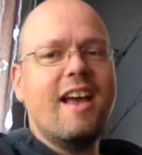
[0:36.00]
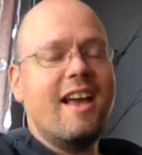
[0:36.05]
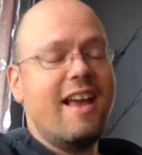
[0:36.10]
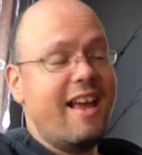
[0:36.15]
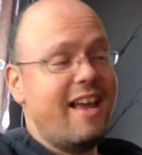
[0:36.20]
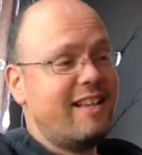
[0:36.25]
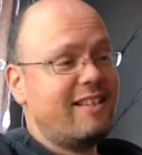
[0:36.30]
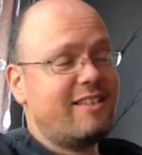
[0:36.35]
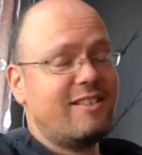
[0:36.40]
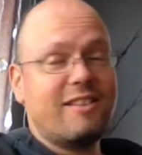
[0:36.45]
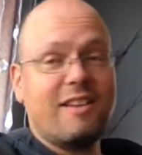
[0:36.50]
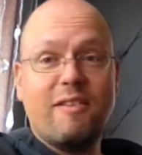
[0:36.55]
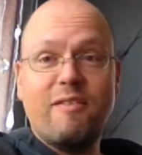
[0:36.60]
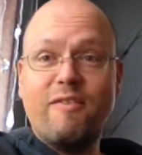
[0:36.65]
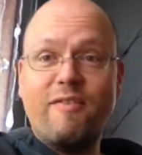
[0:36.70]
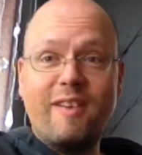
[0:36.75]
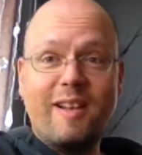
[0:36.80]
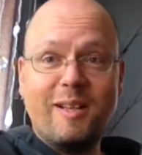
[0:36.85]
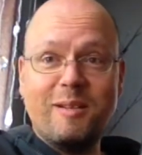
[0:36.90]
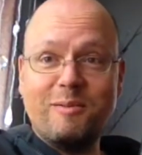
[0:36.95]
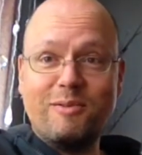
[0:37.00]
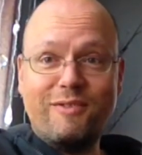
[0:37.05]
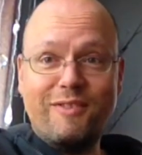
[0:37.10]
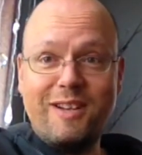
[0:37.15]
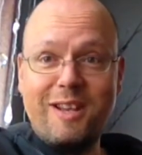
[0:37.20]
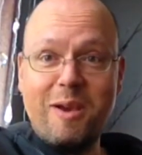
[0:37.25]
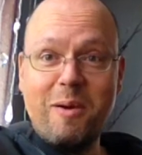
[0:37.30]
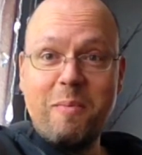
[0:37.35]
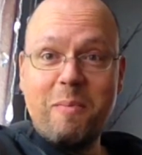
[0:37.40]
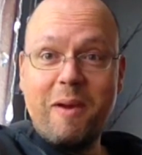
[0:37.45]
It's a Philips
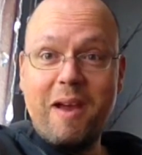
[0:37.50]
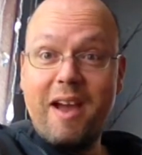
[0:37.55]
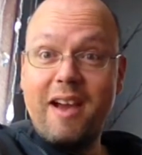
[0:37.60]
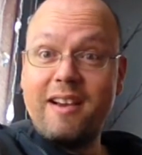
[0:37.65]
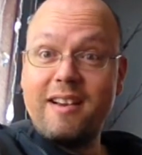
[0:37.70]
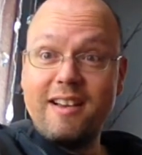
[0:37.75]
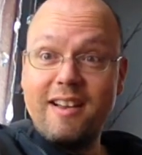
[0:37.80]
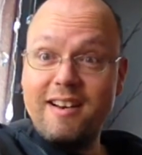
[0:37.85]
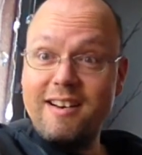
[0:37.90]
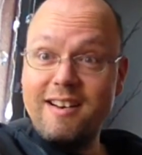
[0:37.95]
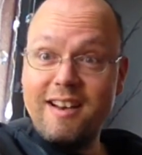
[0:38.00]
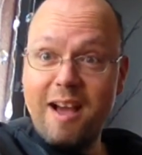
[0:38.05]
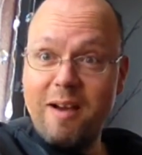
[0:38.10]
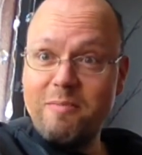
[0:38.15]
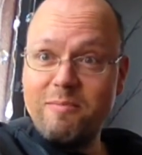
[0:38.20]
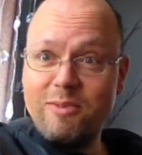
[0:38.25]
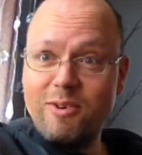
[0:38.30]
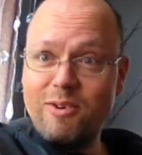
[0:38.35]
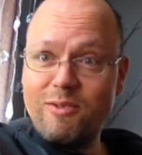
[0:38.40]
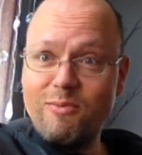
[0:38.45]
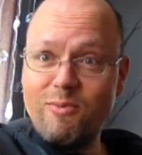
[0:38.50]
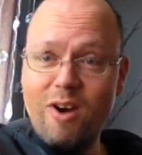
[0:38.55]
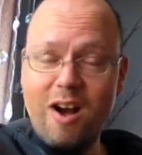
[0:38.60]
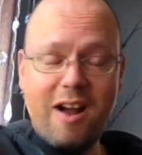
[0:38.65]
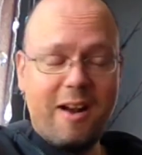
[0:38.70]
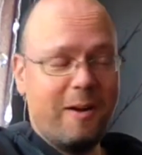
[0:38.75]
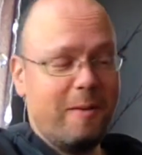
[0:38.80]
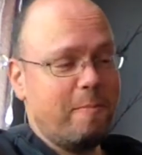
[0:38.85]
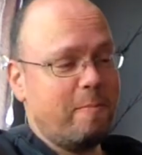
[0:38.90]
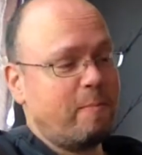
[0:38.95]
VideoPack number
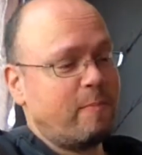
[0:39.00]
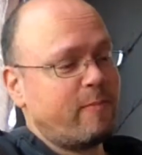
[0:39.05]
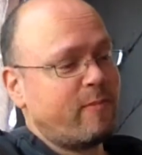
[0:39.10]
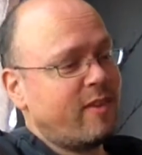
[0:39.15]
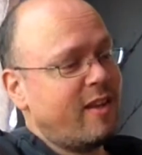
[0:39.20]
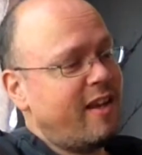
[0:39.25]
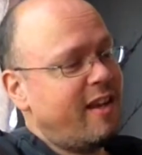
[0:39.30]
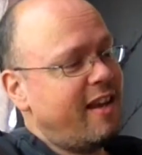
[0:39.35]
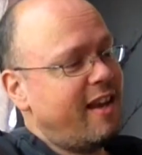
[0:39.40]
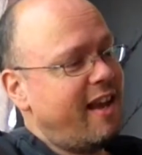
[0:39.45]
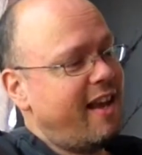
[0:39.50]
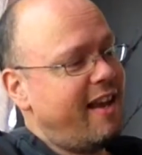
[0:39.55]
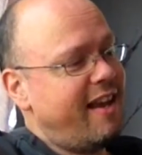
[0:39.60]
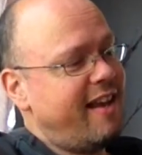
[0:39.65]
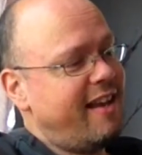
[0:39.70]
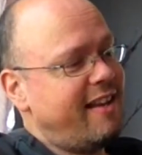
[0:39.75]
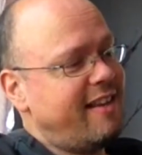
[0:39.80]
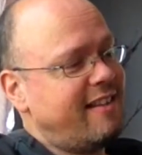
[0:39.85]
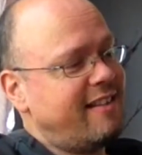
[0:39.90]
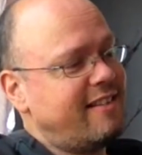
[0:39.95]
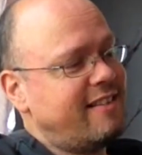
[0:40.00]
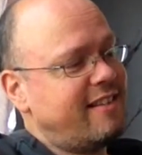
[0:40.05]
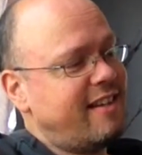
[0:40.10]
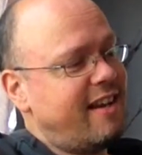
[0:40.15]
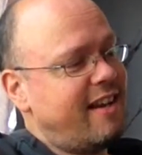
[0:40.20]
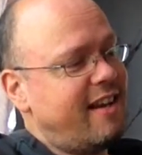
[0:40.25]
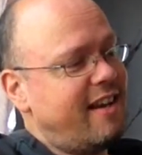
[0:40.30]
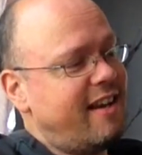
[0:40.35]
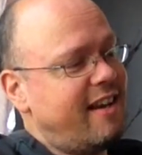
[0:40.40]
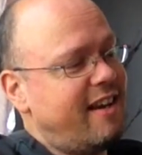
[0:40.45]
1, and
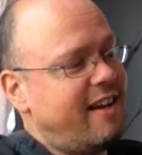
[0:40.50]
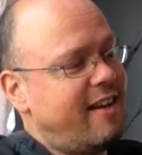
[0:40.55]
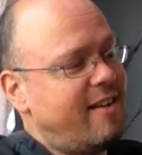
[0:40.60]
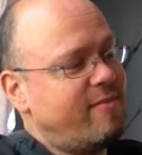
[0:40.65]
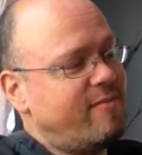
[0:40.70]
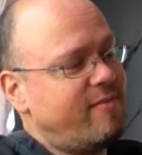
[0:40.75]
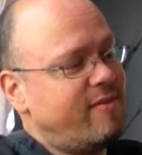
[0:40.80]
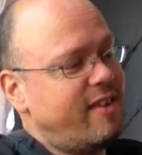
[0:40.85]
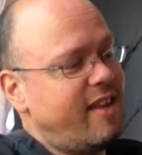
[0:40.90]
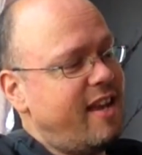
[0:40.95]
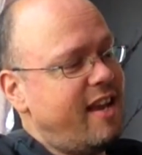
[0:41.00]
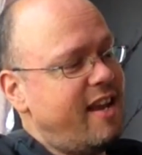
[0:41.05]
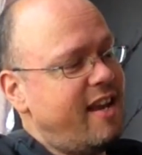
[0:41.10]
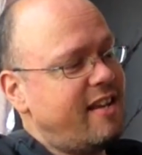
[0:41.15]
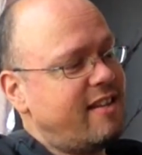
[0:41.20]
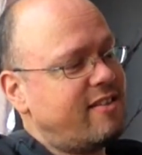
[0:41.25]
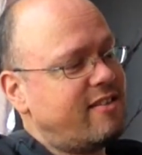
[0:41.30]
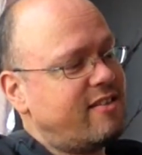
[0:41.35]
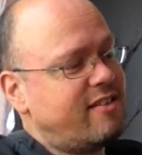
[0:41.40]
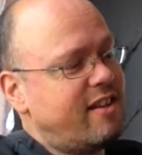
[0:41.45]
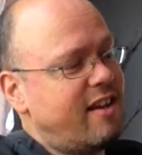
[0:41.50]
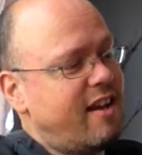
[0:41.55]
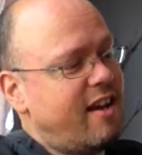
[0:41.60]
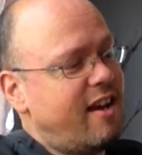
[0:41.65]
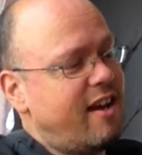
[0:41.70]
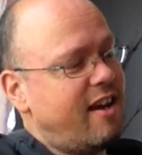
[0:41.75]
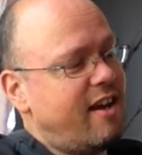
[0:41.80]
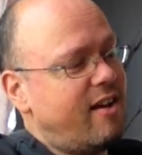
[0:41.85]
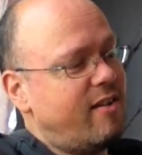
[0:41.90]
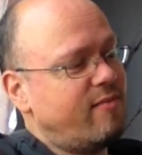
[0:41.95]
it's
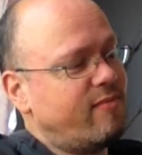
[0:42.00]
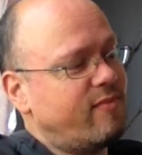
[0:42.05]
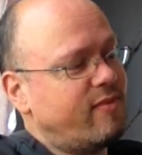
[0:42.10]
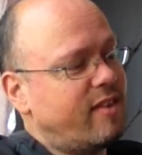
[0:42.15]
a